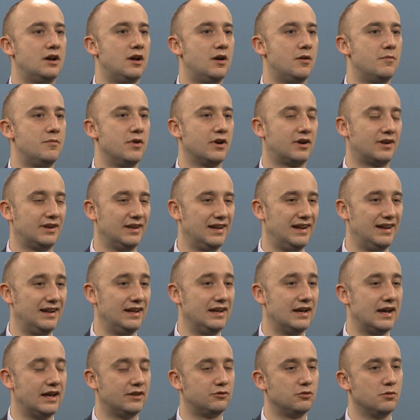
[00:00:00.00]
But
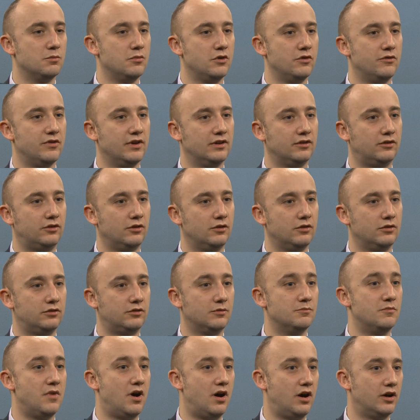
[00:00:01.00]
clearly, as we move into
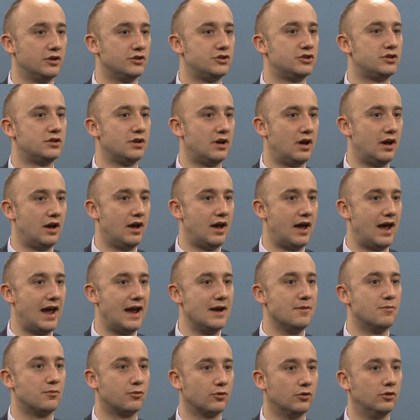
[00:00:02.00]
March,
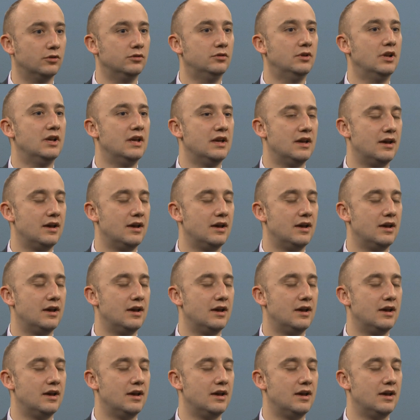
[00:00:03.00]
April